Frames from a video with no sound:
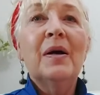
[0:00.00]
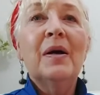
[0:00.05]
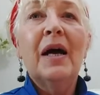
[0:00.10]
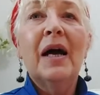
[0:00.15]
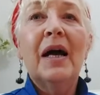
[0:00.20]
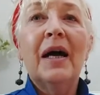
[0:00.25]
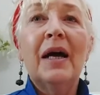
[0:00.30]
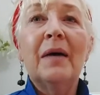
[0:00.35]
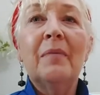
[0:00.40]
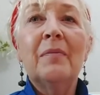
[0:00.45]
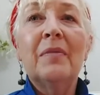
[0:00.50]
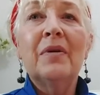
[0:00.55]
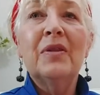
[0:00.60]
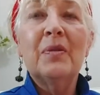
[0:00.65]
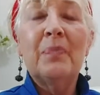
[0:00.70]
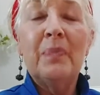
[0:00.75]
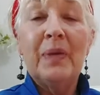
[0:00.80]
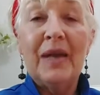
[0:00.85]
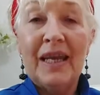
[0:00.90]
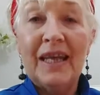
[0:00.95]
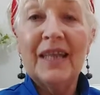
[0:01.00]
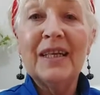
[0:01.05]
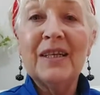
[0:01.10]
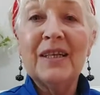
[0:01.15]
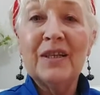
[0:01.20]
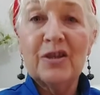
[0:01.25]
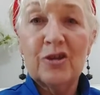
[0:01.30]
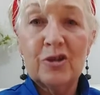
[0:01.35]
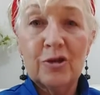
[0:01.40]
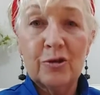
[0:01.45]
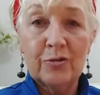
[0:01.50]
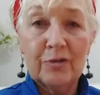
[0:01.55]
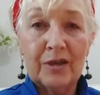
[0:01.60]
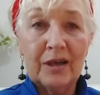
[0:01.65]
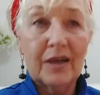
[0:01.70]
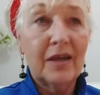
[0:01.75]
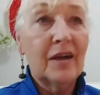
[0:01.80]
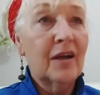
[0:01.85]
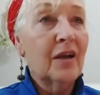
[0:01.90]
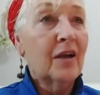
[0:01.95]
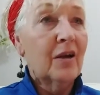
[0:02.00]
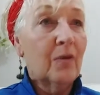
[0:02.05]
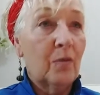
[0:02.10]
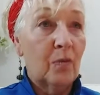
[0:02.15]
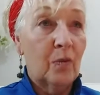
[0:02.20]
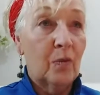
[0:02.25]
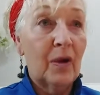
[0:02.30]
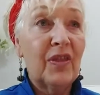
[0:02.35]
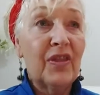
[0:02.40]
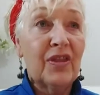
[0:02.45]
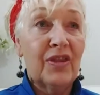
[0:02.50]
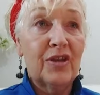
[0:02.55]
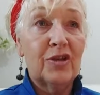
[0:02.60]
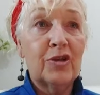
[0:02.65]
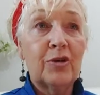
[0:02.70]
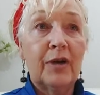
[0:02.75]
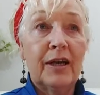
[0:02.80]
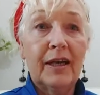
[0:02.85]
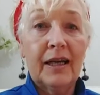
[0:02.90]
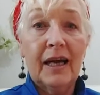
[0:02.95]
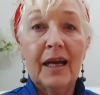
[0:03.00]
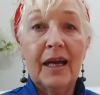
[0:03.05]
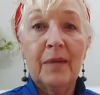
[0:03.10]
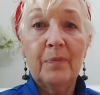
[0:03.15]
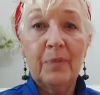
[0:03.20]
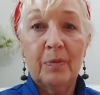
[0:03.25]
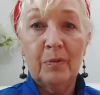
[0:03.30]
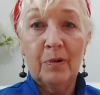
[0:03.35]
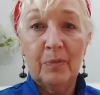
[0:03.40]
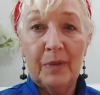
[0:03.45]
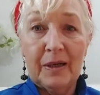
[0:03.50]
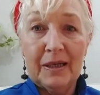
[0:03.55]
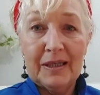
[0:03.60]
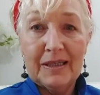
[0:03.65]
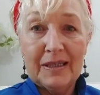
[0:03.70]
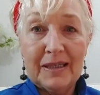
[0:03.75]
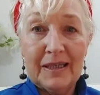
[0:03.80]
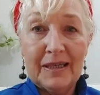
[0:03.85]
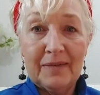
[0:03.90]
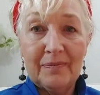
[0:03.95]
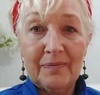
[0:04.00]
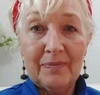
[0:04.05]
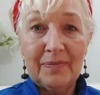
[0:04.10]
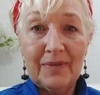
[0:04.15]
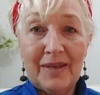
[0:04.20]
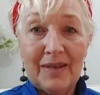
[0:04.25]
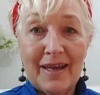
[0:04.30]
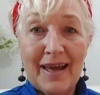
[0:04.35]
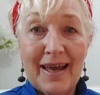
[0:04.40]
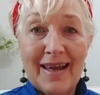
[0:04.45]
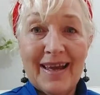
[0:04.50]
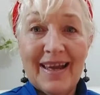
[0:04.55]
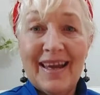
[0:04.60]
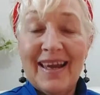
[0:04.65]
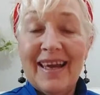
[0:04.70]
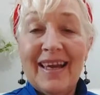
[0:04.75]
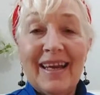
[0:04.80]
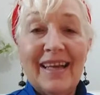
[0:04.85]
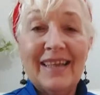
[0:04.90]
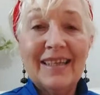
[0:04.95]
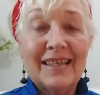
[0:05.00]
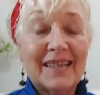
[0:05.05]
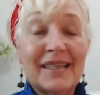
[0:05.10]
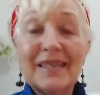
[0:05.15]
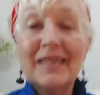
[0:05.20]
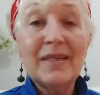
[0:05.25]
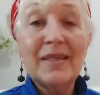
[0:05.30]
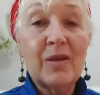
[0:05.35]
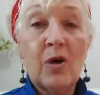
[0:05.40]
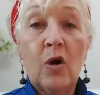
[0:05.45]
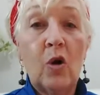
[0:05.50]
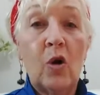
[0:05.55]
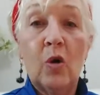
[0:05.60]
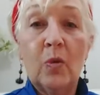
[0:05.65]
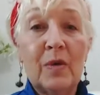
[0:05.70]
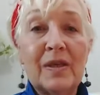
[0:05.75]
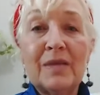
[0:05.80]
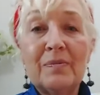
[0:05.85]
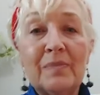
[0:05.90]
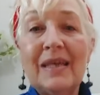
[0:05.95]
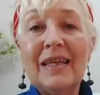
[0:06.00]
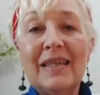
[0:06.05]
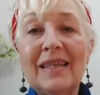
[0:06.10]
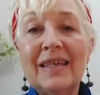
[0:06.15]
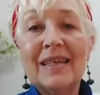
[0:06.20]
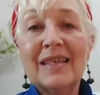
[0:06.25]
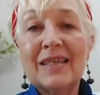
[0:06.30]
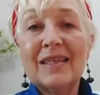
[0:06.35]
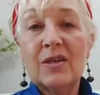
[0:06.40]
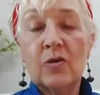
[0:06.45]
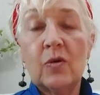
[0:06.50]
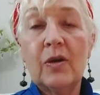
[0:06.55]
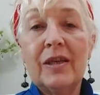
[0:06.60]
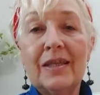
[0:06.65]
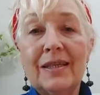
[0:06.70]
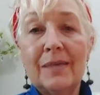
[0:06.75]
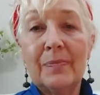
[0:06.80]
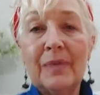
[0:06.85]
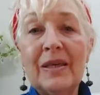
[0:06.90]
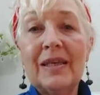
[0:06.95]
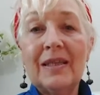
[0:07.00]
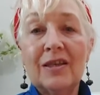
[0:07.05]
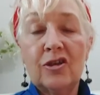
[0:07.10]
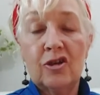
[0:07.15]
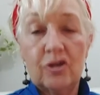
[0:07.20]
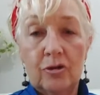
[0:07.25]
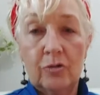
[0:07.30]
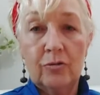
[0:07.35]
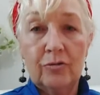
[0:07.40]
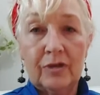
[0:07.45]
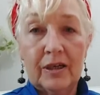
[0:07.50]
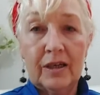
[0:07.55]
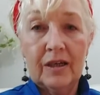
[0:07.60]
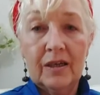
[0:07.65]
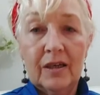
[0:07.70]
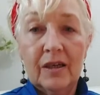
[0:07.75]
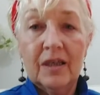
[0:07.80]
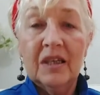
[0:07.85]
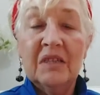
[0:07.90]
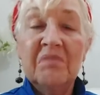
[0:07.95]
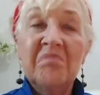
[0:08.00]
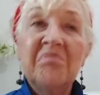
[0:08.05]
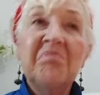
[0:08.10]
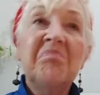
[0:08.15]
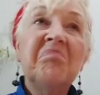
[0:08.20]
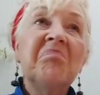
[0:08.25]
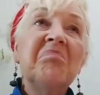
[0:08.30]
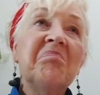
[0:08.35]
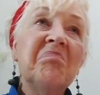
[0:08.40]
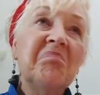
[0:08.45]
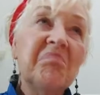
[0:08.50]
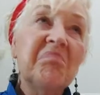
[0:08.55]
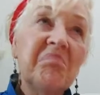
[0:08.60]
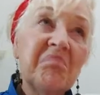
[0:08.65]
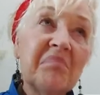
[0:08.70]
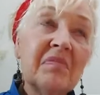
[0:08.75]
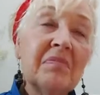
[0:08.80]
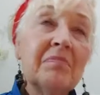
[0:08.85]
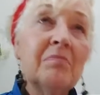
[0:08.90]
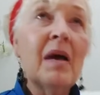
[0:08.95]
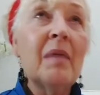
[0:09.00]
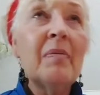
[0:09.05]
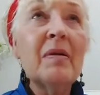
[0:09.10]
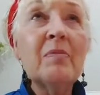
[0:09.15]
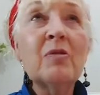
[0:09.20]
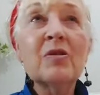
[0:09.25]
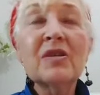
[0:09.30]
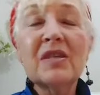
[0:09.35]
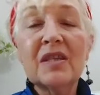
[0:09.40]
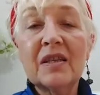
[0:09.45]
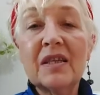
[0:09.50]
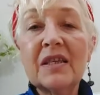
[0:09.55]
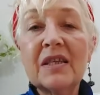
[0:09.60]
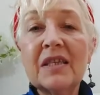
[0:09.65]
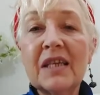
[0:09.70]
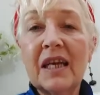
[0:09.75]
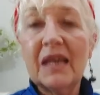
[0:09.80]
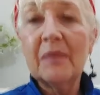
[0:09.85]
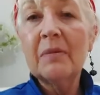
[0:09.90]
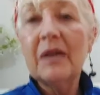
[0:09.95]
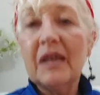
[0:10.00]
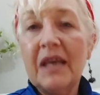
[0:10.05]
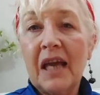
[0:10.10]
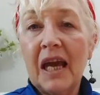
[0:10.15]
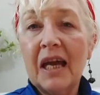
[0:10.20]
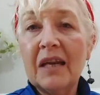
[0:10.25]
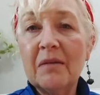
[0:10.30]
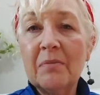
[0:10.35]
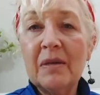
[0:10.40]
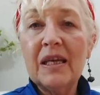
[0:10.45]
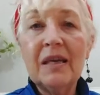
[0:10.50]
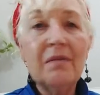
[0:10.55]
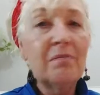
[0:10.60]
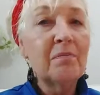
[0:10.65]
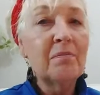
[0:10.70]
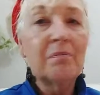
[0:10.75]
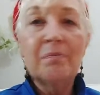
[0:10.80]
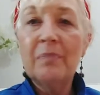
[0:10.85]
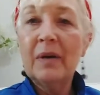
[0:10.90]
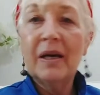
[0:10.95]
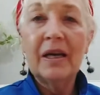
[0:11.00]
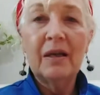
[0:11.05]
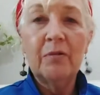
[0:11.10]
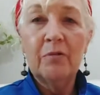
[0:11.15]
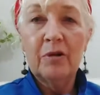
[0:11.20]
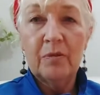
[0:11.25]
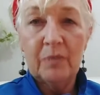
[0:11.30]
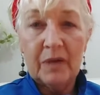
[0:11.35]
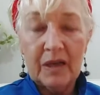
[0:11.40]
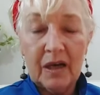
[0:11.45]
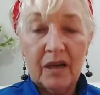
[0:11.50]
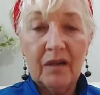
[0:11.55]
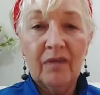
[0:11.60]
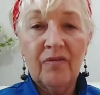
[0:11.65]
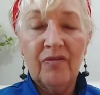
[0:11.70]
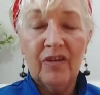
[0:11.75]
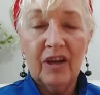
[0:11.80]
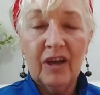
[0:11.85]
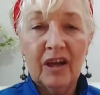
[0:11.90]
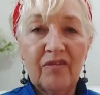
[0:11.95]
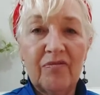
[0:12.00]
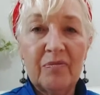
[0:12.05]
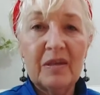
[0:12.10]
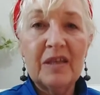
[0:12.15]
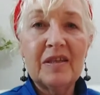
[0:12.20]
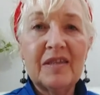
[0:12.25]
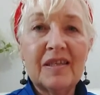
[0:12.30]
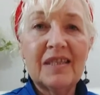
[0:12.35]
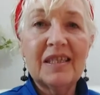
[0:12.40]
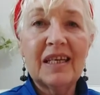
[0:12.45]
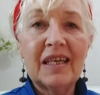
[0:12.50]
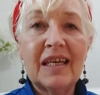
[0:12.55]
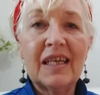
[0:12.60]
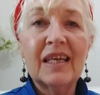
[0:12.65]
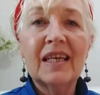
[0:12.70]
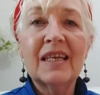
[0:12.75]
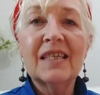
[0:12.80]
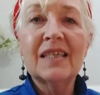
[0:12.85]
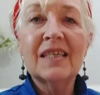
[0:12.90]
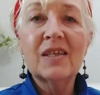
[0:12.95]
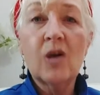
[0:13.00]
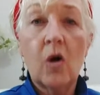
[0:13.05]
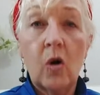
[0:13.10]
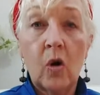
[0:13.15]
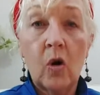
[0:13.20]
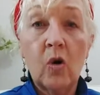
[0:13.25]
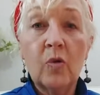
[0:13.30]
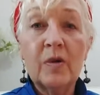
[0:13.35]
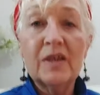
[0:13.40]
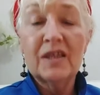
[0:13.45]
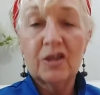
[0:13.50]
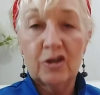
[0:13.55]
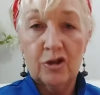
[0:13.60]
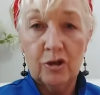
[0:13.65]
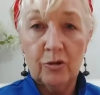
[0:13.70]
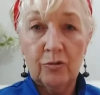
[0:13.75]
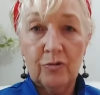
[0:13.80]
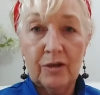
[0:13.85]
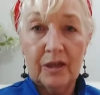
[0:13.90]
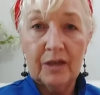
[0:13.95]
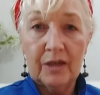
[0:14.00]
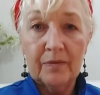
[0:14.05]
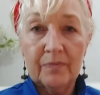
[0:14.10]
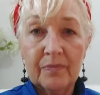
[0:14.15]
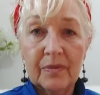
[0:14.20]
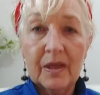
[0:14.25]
the pain in the shoulder with the joint hypermobility. Yeah. It doesn't always mean that it's going to be the shoulder. Maybe most of the time it can be, but it would be unfair of me to say it's always the shoulder.